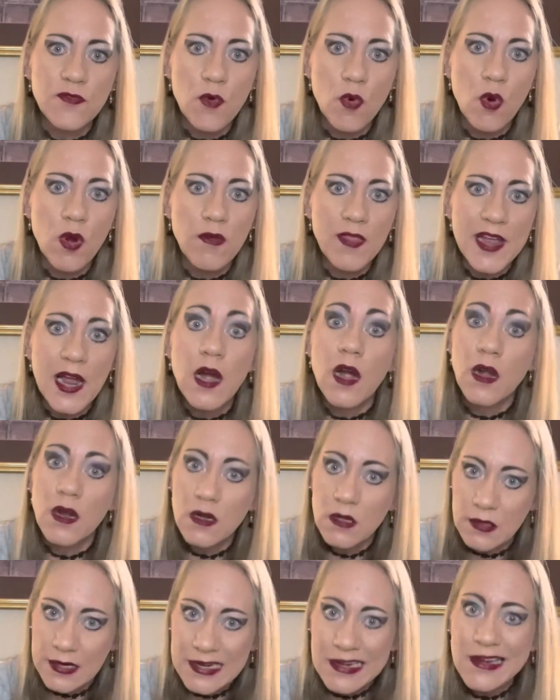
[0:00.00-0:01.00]
for the
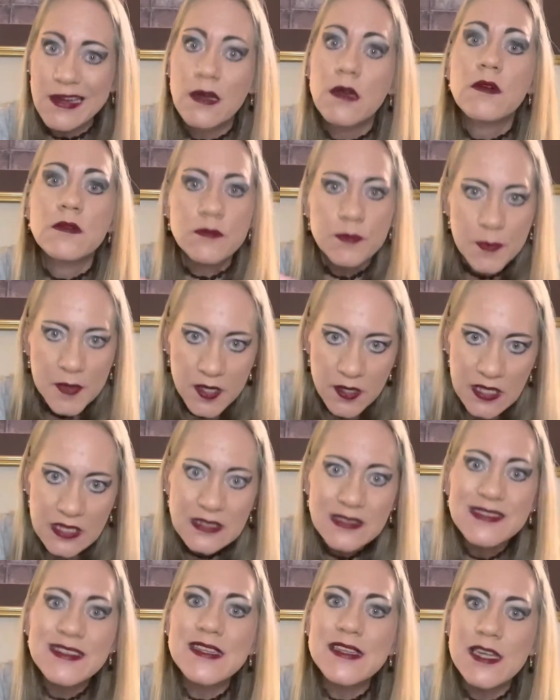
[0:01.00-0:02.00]
unclean spirit,
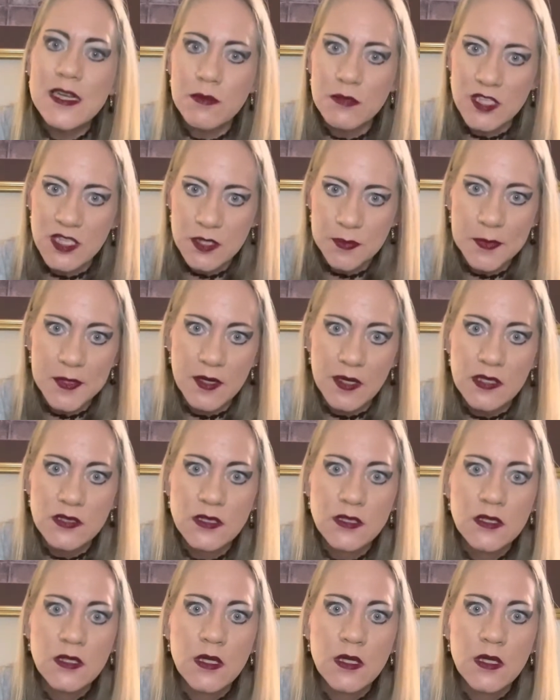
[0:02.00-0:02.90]
the demon spirit.